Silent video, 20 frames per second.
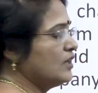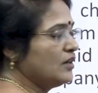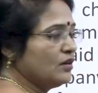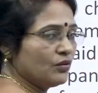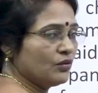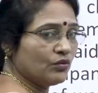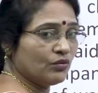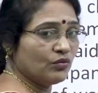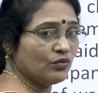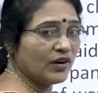
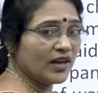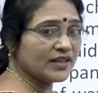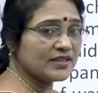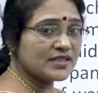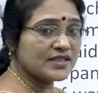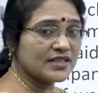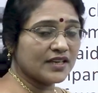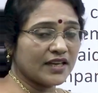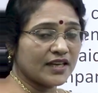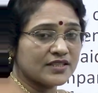Who was
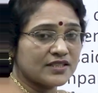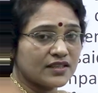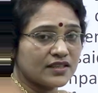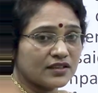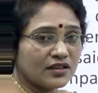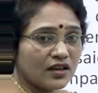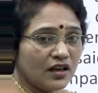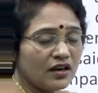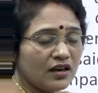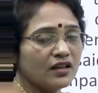Stella
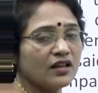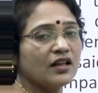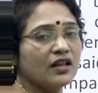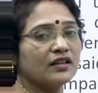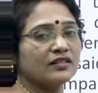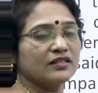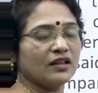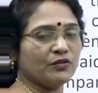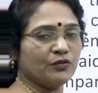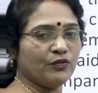Streeter?
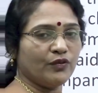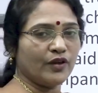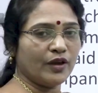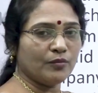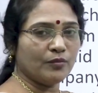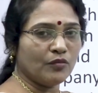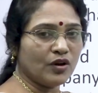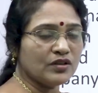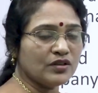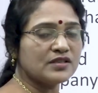The
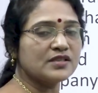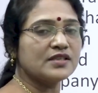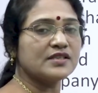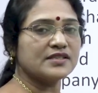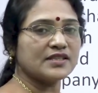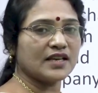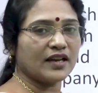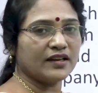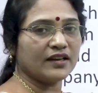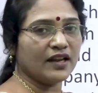famous
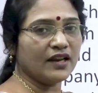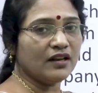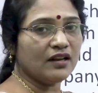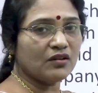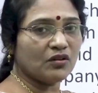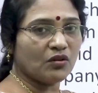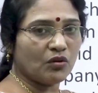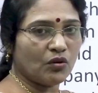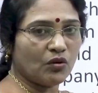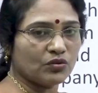channel
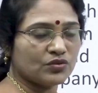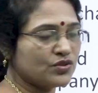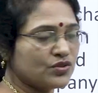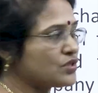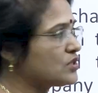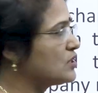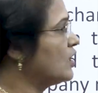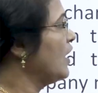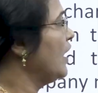coach.